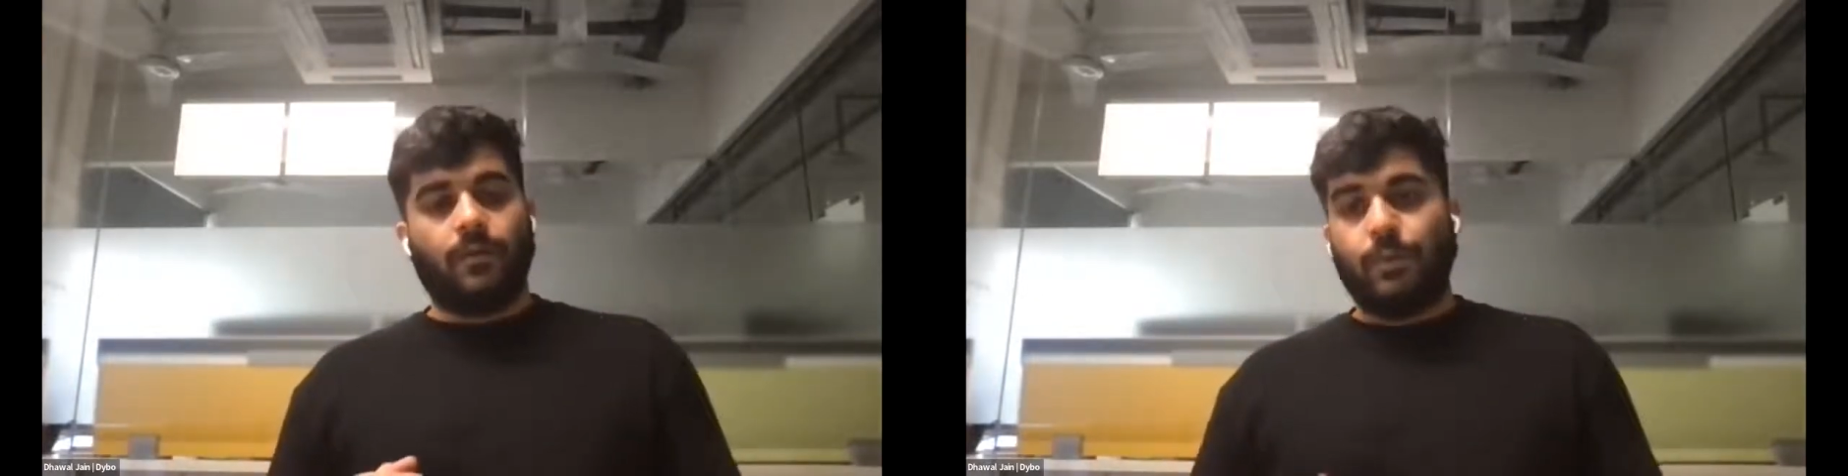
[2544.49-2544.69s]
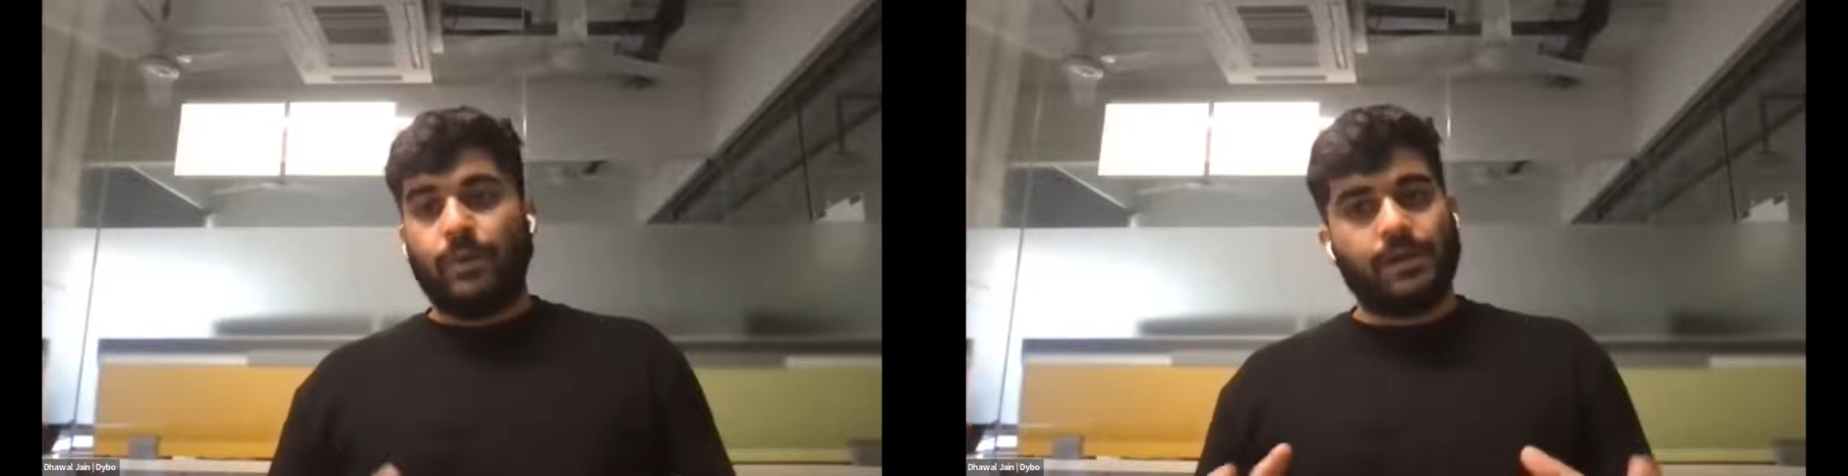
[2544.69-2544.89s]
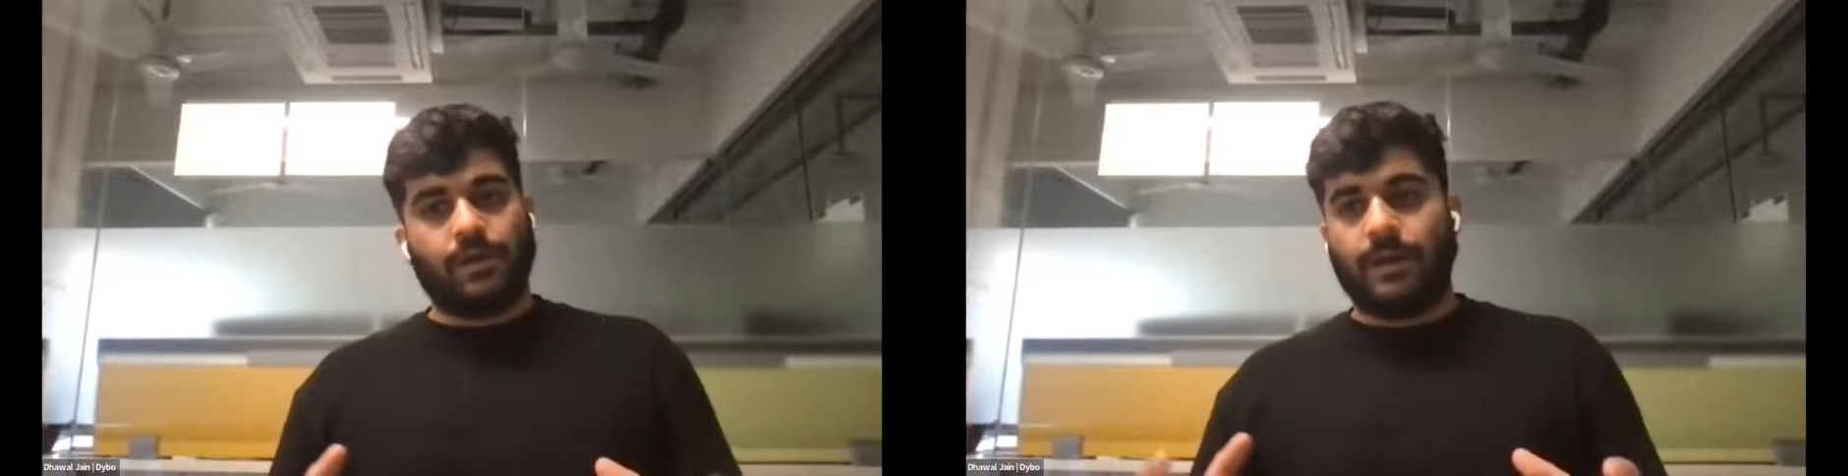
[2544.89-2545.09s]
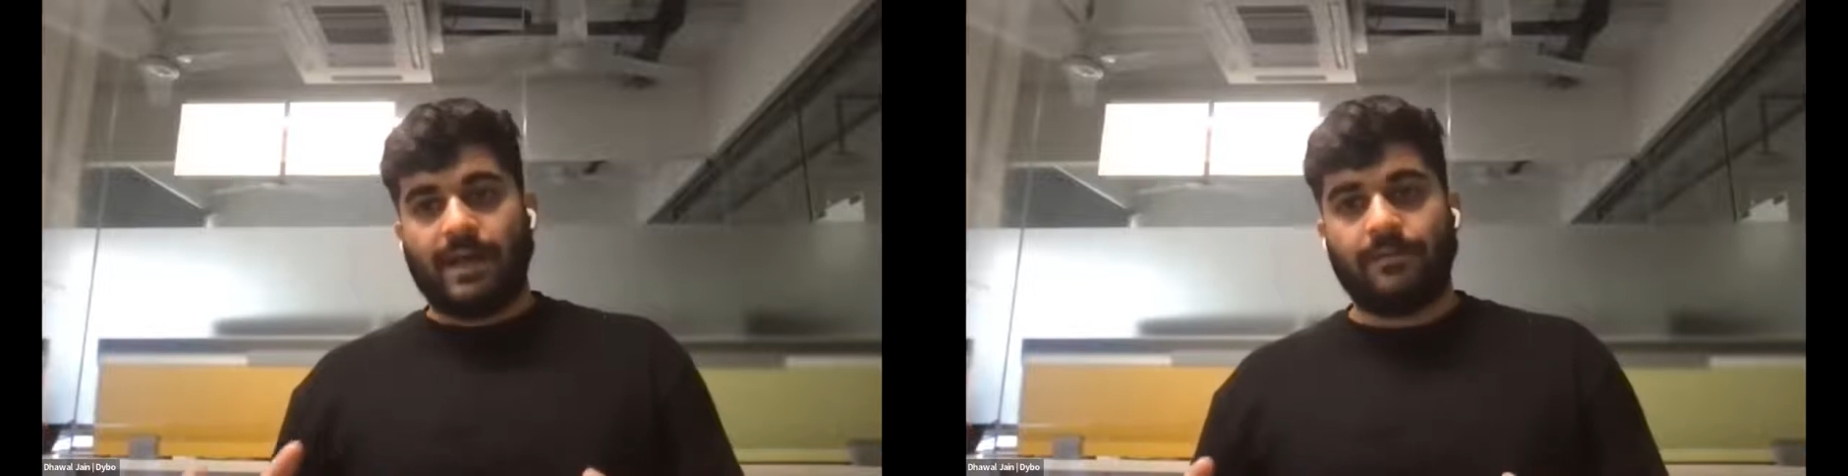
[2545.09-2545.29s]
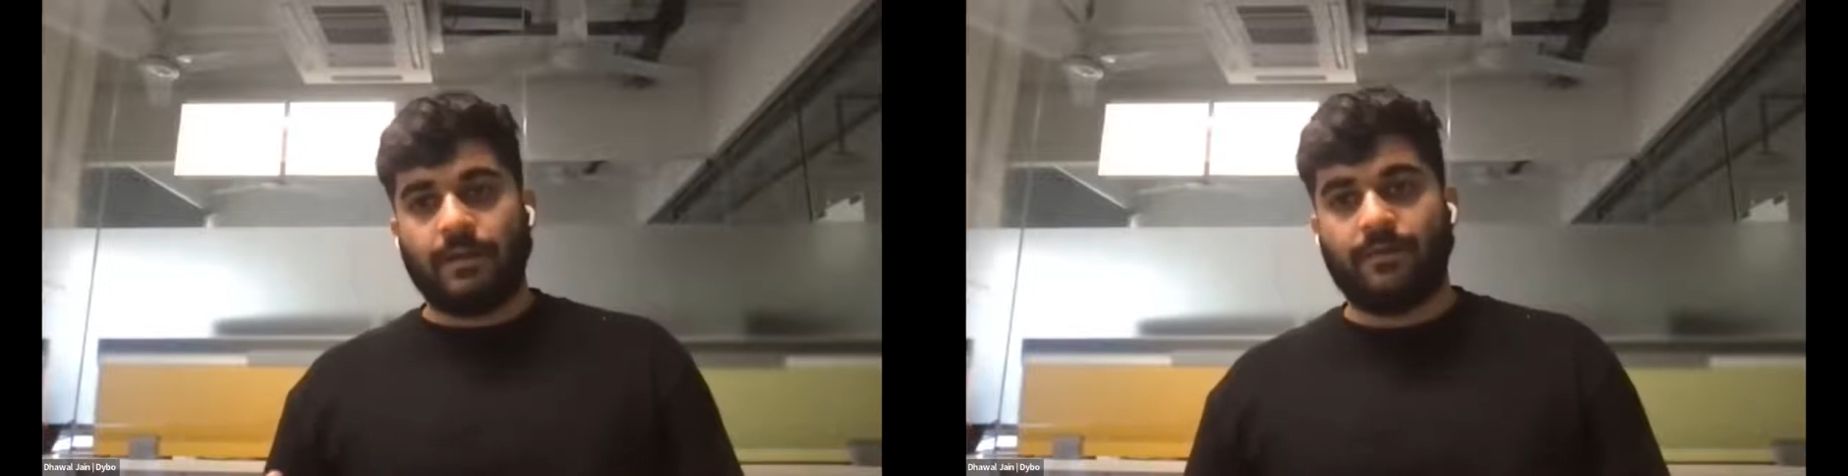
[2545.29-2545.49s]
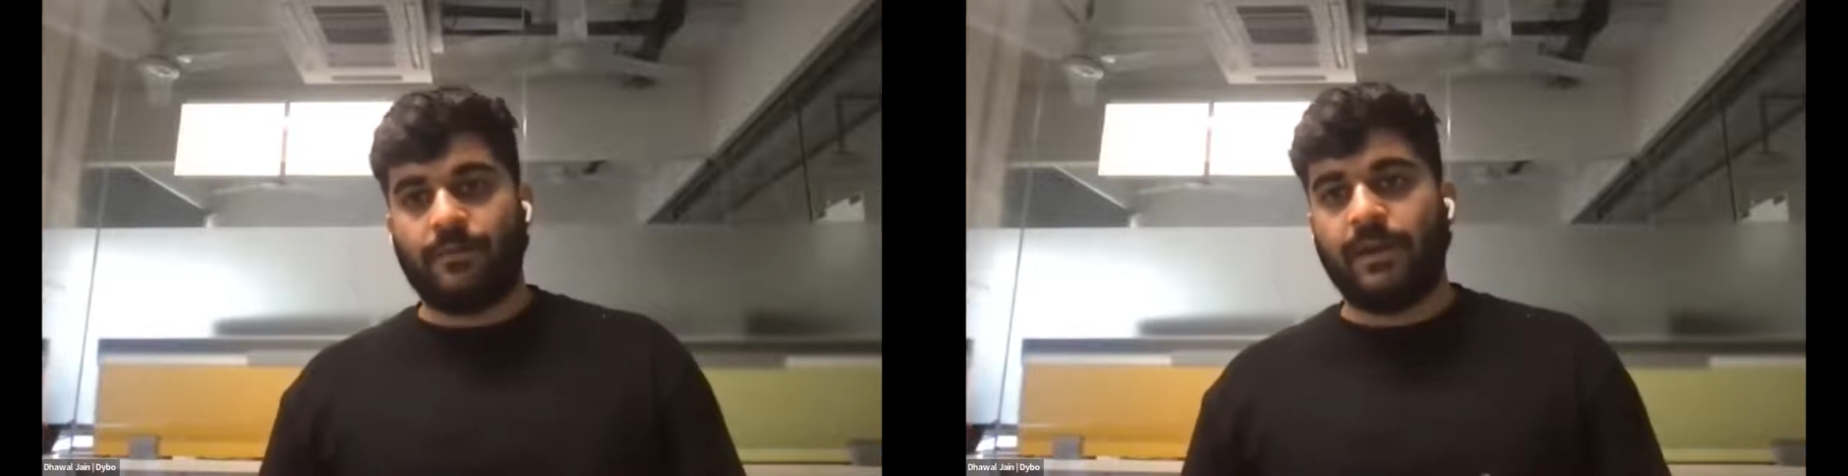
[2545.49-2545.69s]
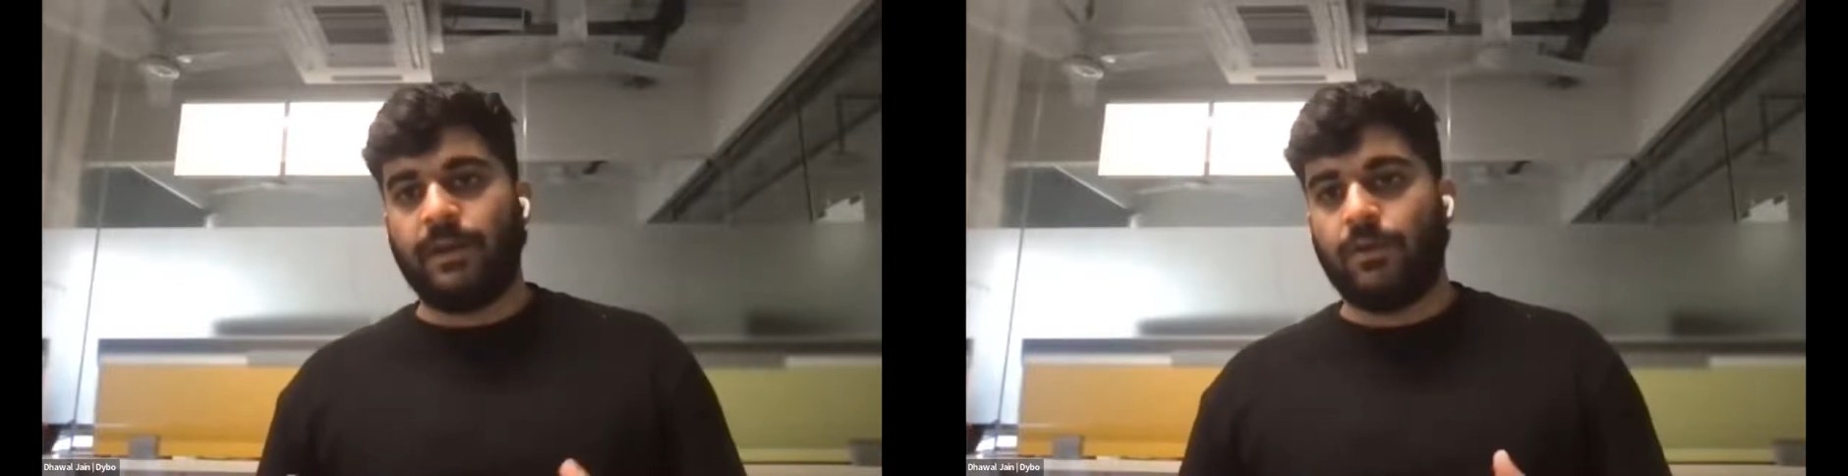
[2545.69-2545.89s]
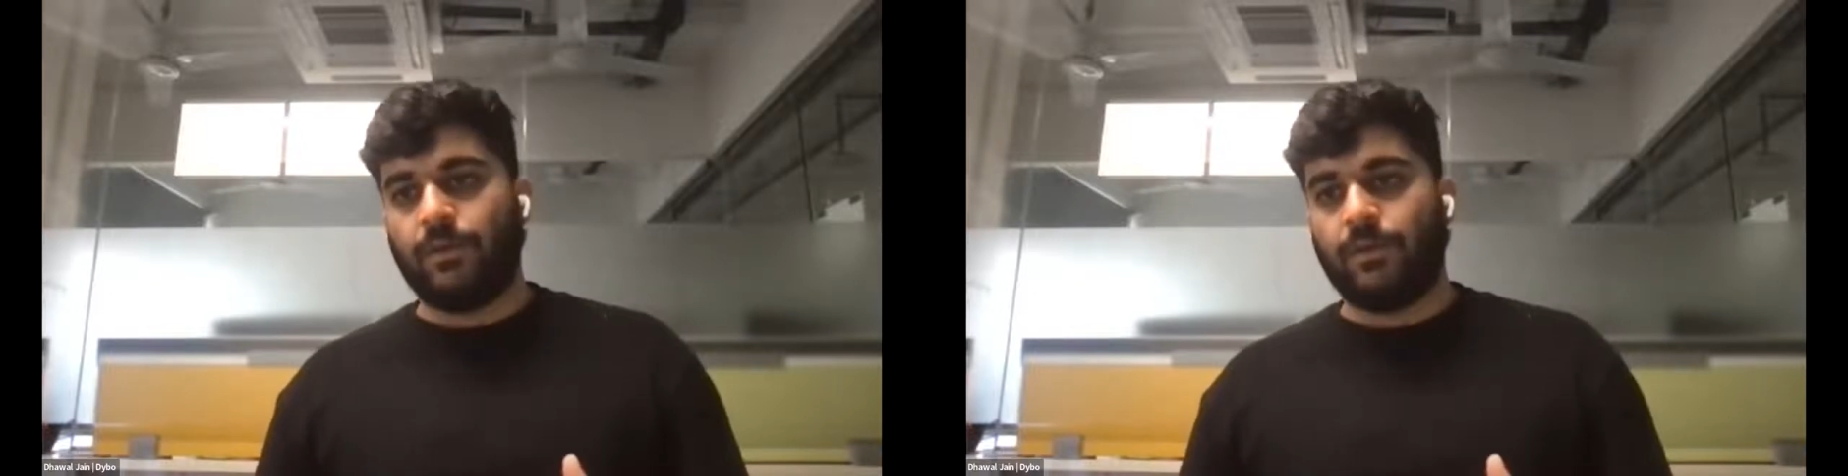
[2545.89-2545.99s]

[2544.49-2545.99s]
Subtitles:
We did not have enough money